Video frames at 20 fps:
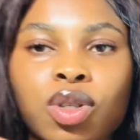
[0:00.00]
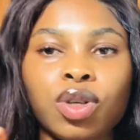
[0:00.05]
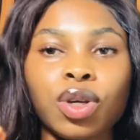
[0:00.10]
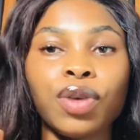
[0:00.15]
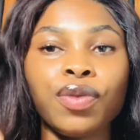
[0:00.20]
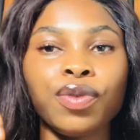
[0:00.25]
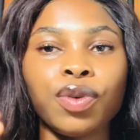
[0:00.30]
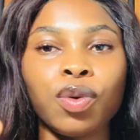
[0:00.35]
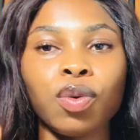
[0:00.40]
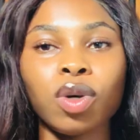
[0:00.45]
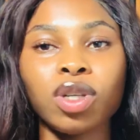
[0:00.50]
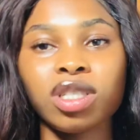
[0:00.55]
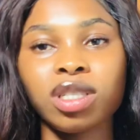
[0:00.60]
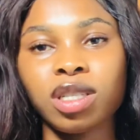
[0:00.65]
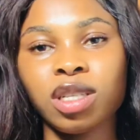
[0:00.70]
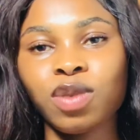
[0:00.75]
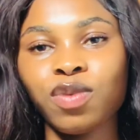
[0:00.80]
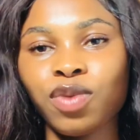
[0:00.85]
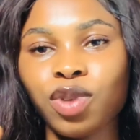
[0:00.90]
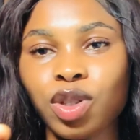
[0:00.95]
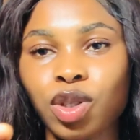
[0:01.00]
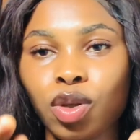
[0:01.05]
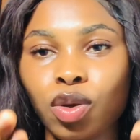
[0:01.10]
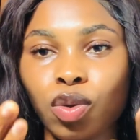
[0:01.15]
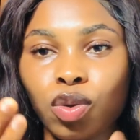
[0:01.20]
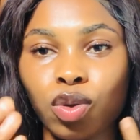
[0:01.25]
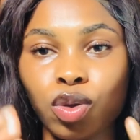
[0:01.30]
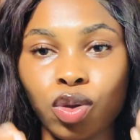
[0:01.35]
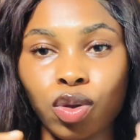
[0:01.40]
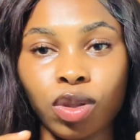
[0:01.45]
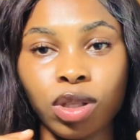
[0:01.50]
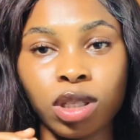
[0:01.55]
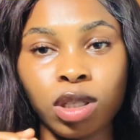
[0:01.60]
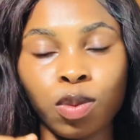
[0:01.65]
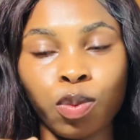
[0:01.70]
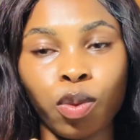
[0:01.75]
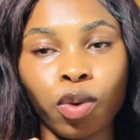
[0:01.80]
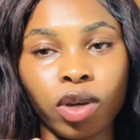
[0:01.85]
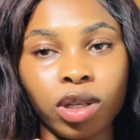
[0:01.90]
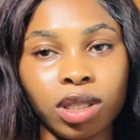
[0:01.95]
if you watch this video to this
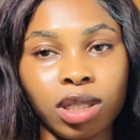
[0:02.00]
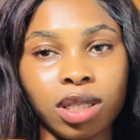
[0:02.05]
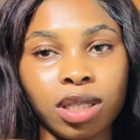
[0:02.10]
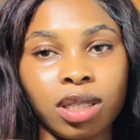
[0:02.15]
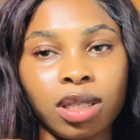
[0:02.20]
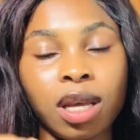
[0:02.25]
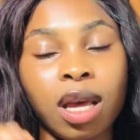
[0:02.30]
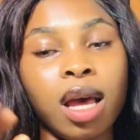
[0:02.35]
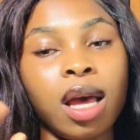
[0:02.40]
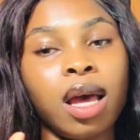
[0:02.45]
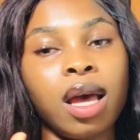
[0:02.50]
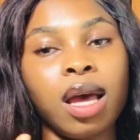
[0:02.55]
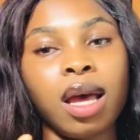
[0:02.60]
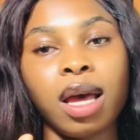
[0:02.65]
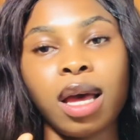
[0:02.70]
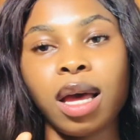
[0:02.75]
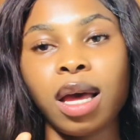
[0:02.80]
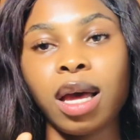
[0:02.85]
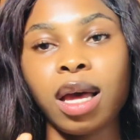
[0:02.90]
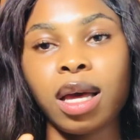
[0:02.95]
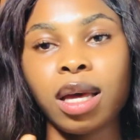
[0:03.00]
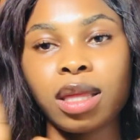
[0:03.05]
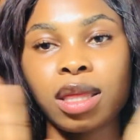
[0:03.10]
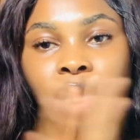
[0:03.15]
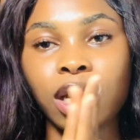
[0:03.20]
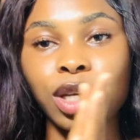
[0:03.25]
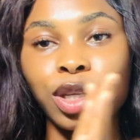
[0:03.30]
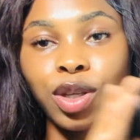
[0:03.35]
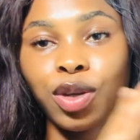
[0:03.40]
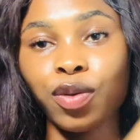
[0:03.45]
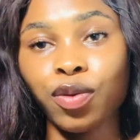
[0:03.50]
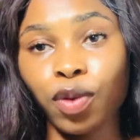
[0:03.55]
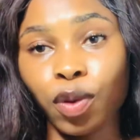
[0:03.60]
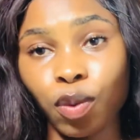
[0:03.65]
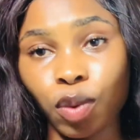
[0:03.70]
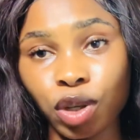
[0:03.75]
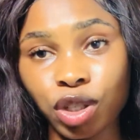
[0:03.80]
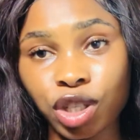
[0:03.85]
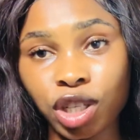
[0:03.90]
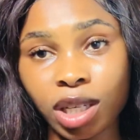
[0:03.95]
point, thank you for
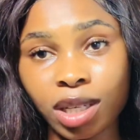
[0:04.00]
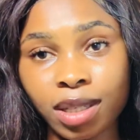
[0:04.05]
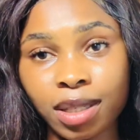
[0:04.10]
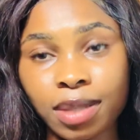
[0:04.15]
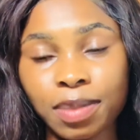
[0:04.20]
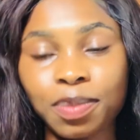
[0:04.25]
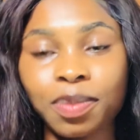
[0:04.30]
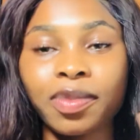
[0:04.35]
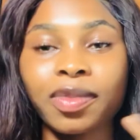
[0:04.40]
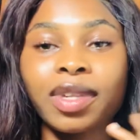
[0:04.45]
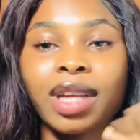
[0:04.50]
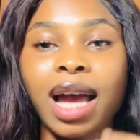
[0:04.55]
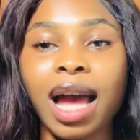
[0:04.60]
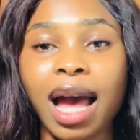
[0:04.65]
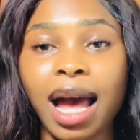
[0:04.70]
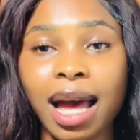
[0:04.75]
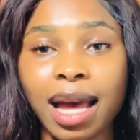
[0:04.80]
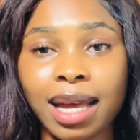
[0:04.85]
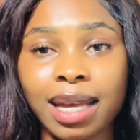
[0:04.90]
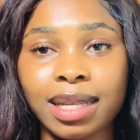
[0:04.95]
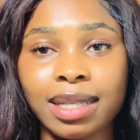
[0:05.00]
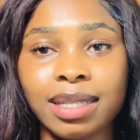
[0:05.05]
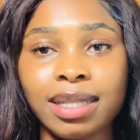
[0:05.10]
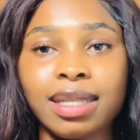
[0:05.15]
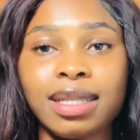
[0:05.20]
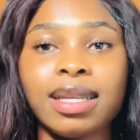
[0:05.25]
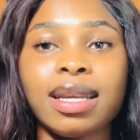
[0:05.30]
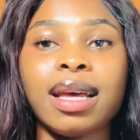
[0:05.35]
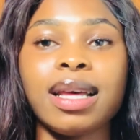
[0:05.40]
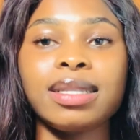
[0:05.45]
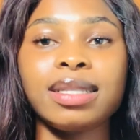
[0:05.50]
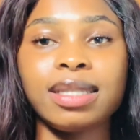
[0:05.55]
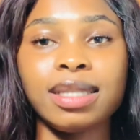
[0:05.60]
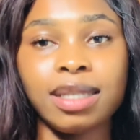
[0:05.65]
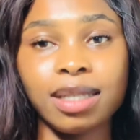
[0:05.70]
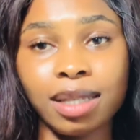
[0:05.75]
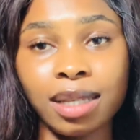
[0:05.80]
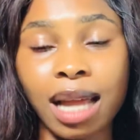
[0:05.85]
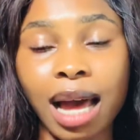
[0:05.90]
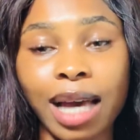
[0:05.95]
watching, and
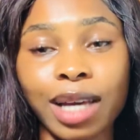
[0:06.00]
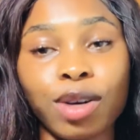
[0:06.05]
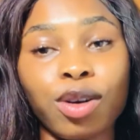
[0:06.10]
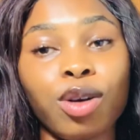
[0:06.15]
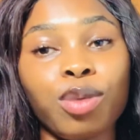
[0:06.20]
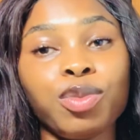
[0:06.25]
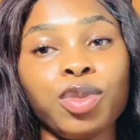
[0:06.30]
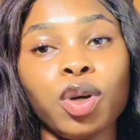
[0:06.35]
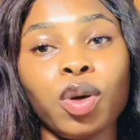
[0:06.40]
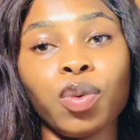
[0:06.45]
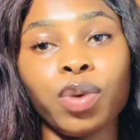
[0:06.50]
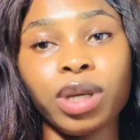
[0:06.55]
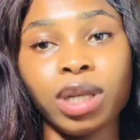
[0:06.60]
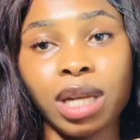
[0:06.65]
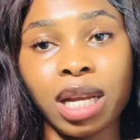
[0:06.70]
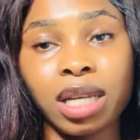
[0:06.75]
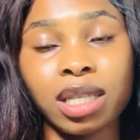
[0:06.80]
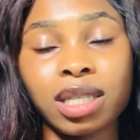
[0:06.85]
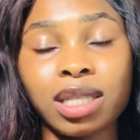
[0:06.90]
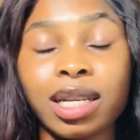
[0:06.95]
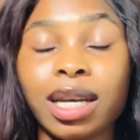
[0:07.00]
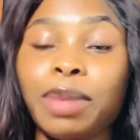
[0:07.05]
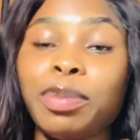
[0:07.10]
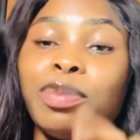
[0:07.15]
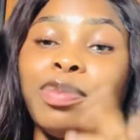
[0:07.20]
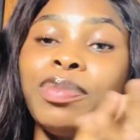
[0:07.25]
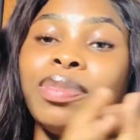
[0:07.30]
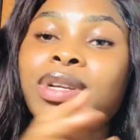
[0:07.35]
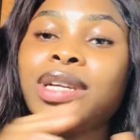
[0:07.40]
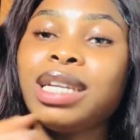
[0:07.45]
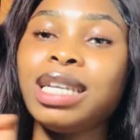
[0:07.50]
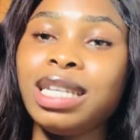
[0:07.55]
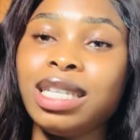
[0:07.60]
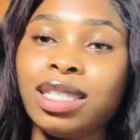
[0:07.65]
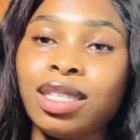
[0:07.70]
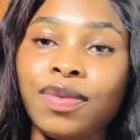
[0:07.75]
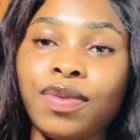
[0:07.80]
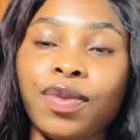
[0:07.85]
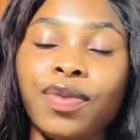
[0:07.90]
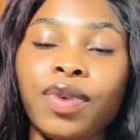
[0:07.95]
till I come your way next time,
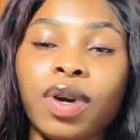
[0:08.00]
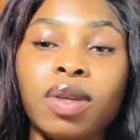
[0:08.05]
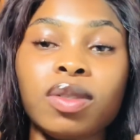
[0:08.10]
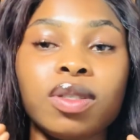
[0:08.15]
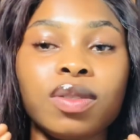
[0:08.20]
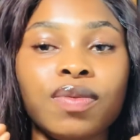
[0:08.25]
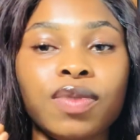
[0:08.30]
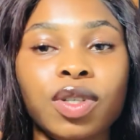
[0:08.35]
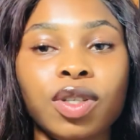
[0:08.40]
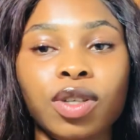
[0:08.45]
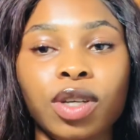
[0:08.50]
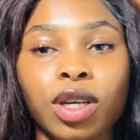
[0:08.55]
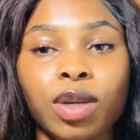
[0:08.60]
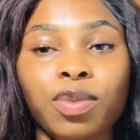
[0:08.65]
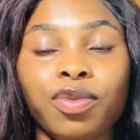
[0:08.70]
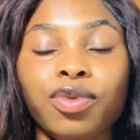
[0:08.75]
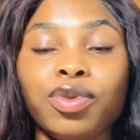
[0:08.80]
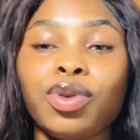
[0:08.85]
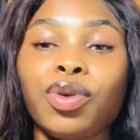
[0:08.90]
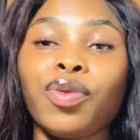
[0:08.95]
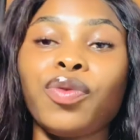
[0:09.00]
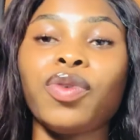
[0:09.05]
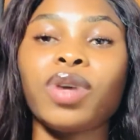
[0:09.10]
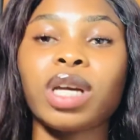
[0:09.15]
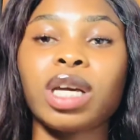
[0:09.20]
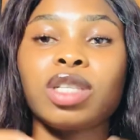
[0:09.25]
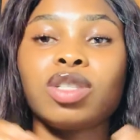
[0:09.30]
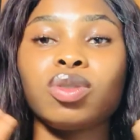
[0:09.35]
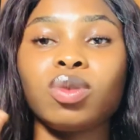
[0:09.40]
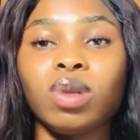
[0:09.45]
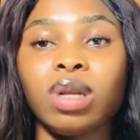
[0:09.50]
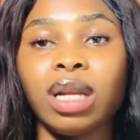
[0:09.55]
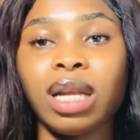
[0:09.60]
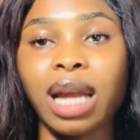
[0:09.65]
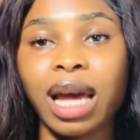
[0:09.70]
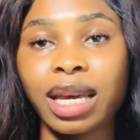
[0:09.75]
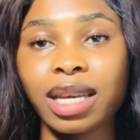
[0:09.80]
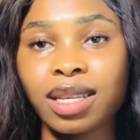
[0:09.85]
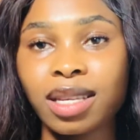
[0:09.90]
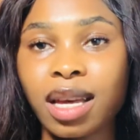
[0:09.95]
please, if you found this video helpful, don't forget to
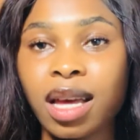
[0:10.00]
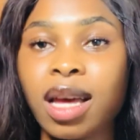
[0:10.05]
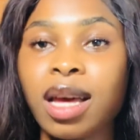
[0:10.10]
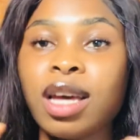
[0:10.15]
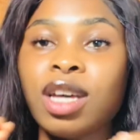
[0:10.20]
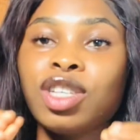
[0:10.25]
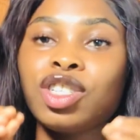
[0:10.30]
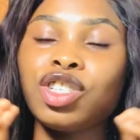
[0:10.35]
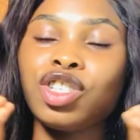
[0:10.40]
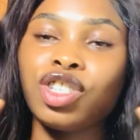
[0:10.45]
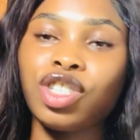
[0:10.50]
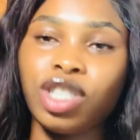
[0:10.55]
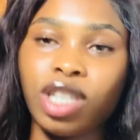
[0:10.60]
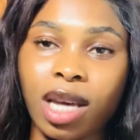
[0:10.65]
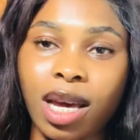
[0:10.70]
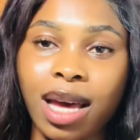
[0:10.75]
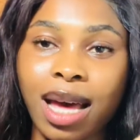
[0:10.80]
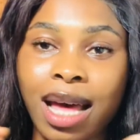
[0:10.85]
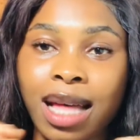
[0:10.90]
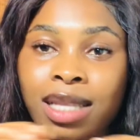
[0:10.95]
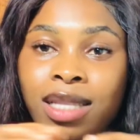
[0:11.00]
like, share and